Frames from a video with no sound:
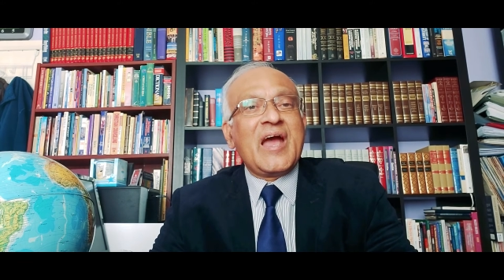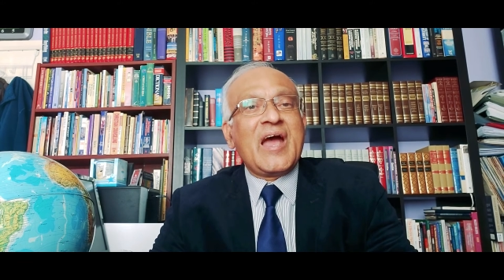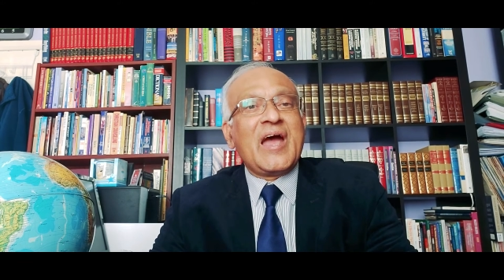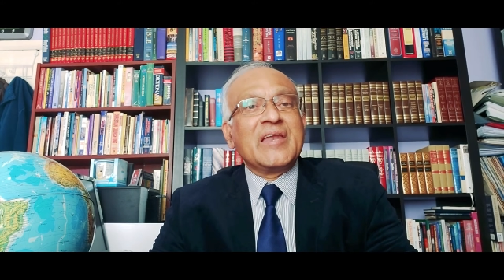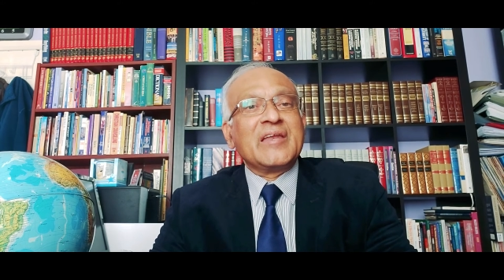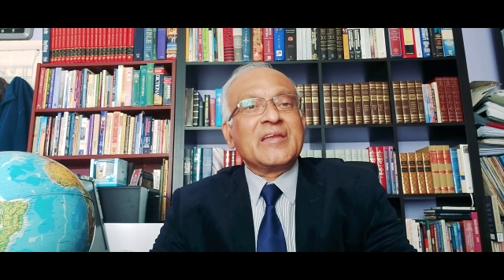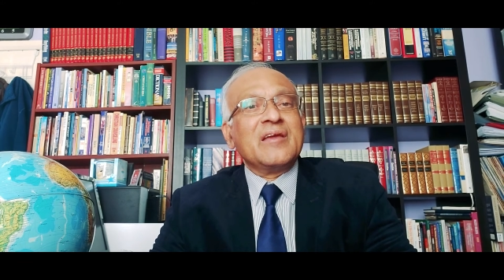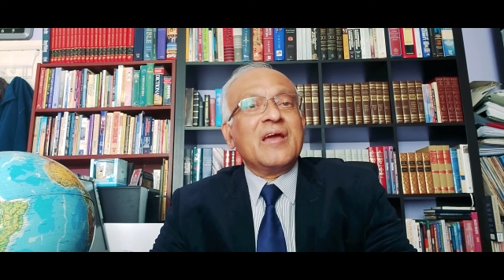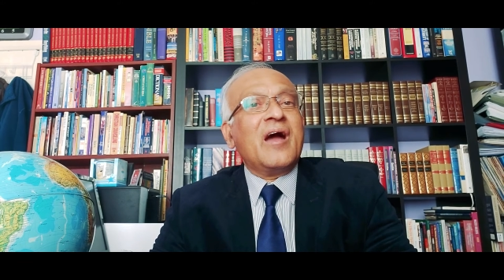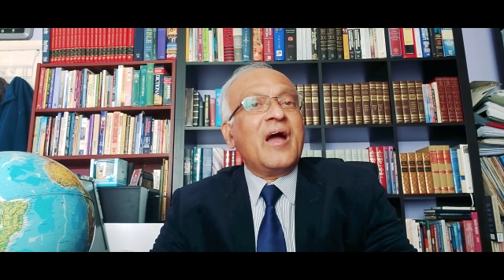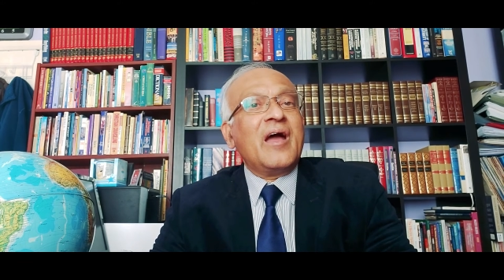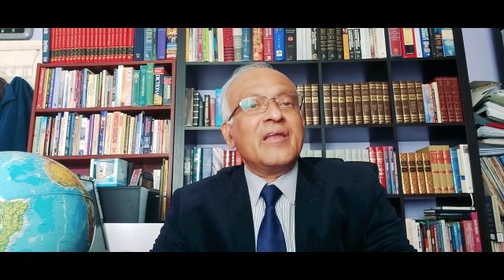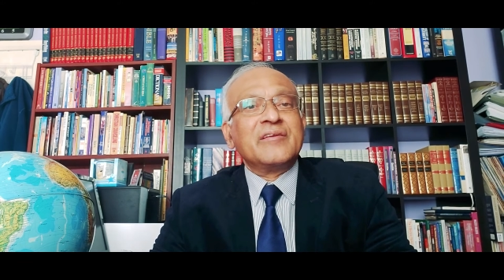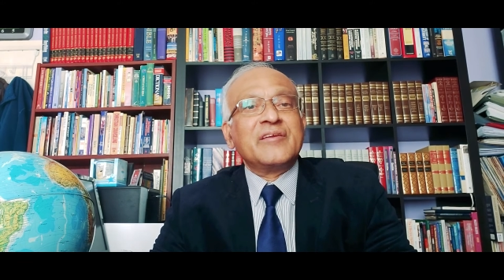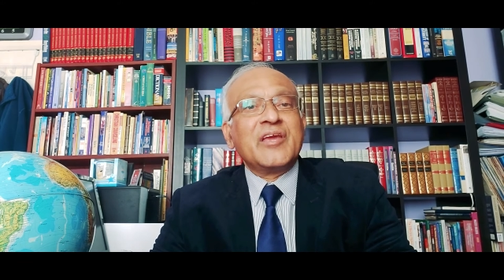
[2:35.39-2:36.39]

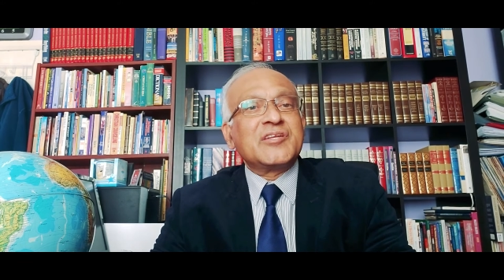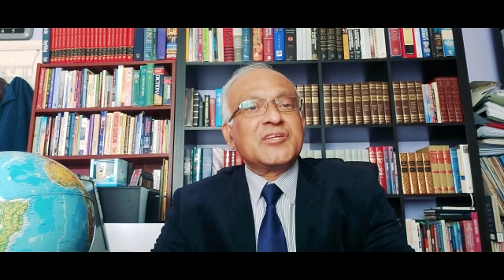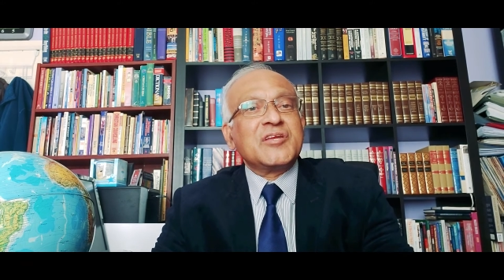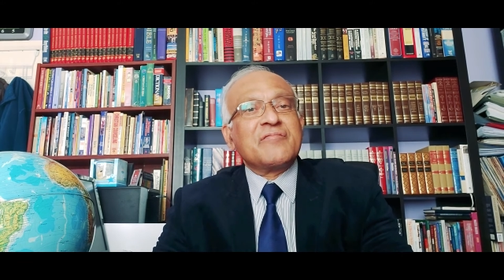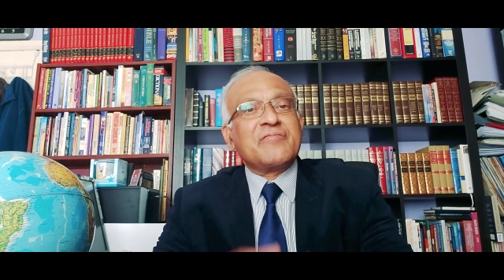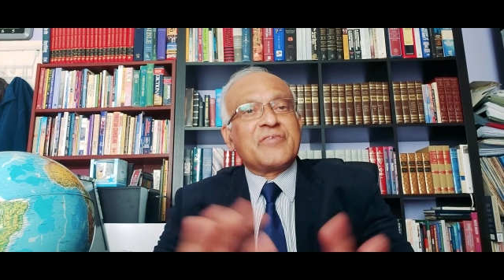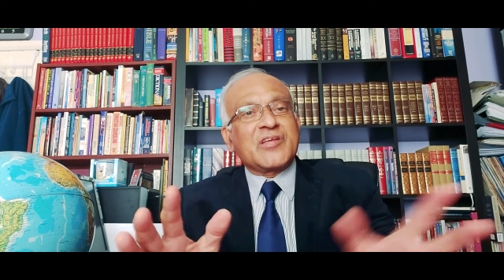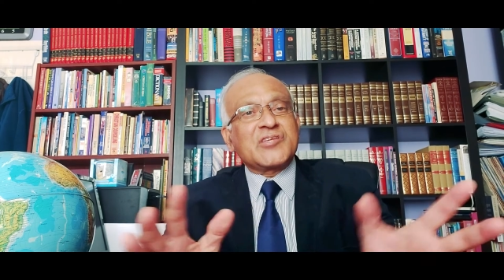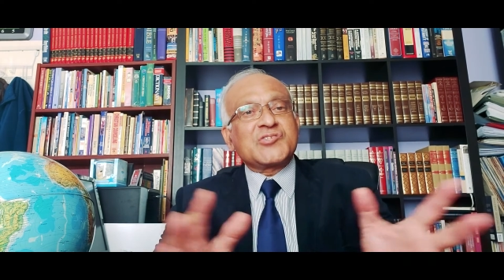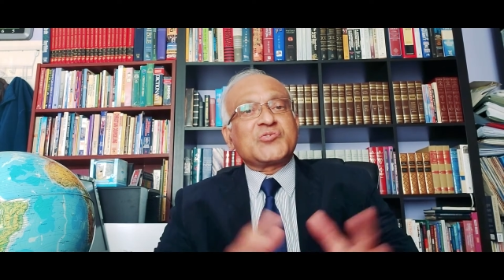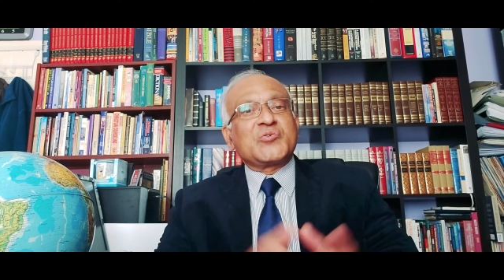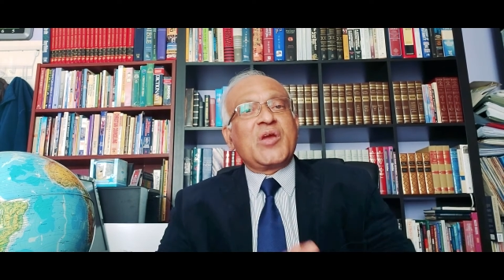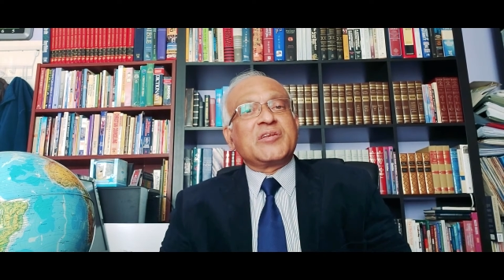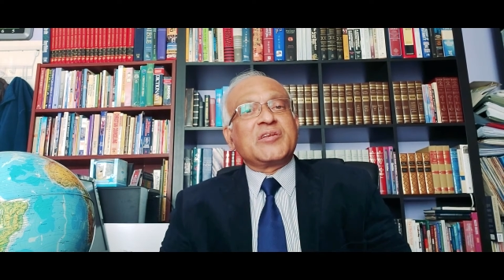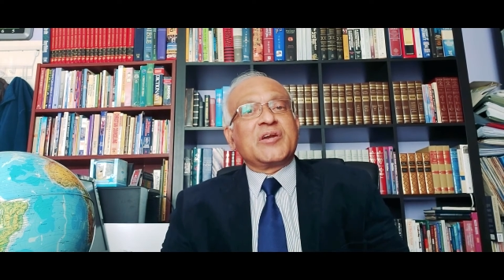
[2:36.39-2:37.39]
and getting
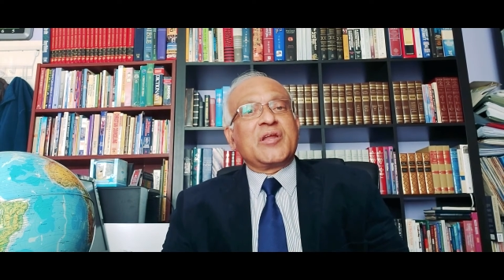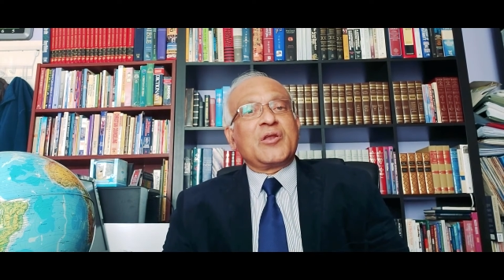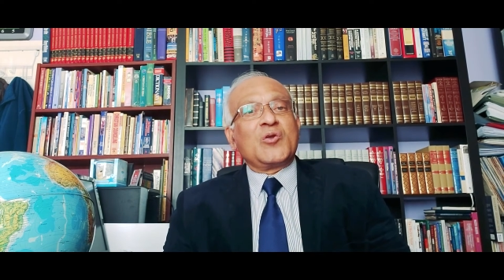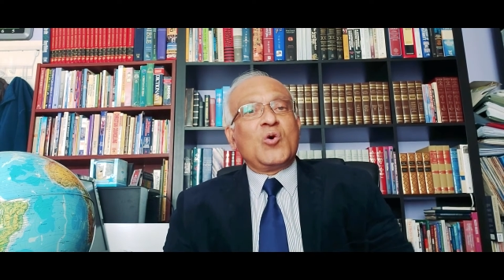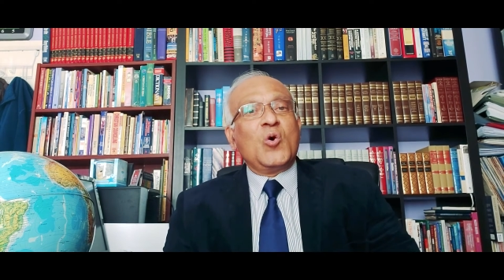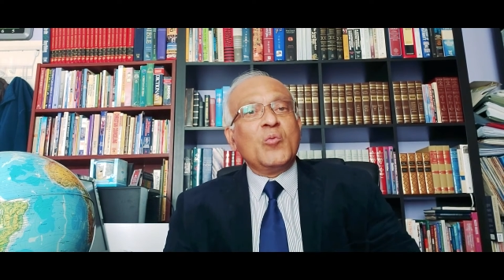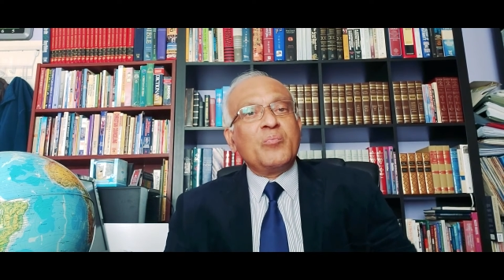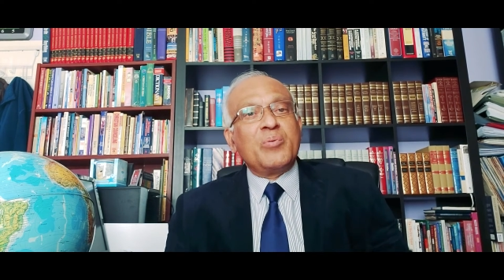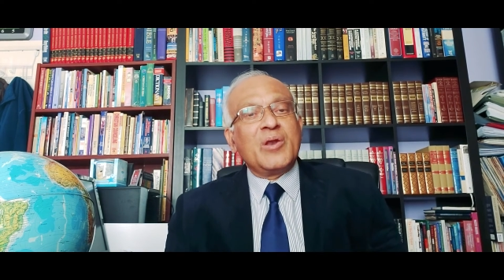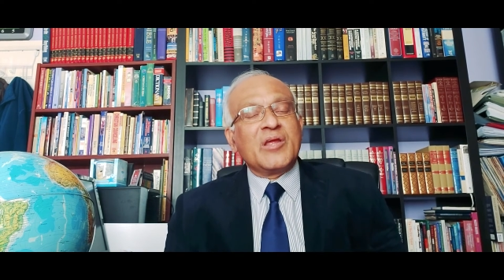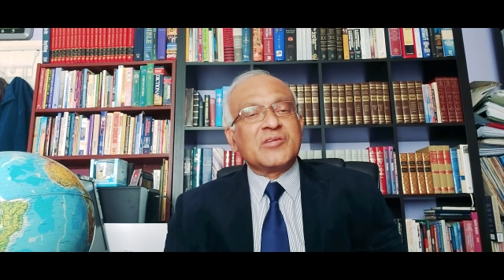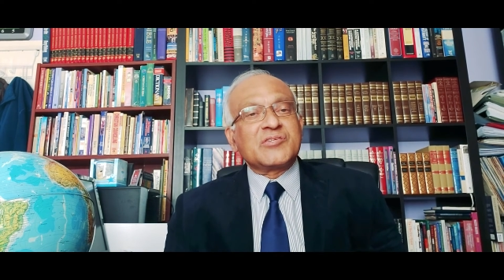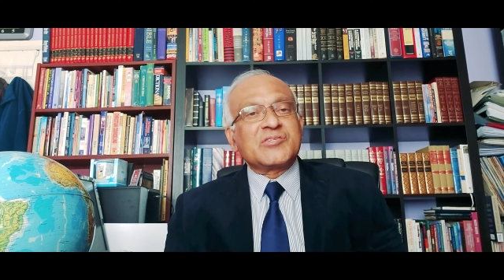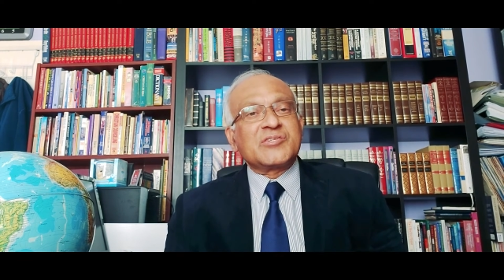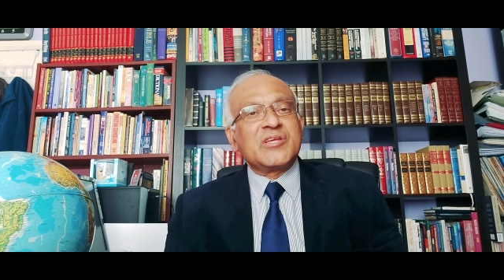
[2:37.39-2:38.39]
frustrated and
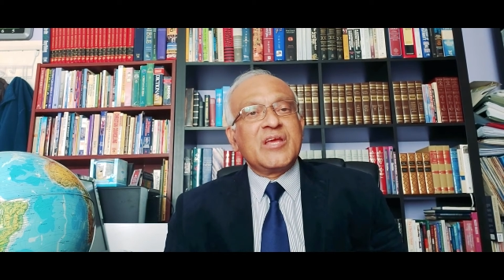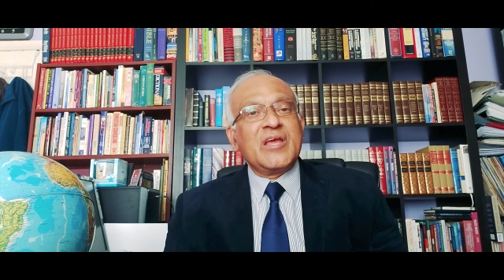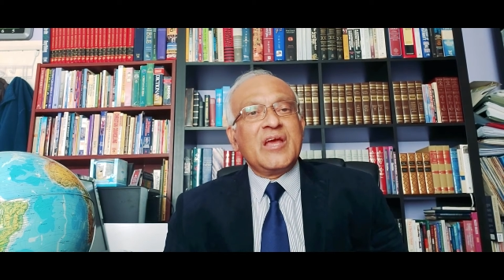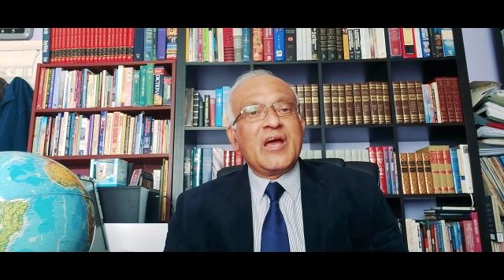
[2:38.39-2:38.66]
hopeless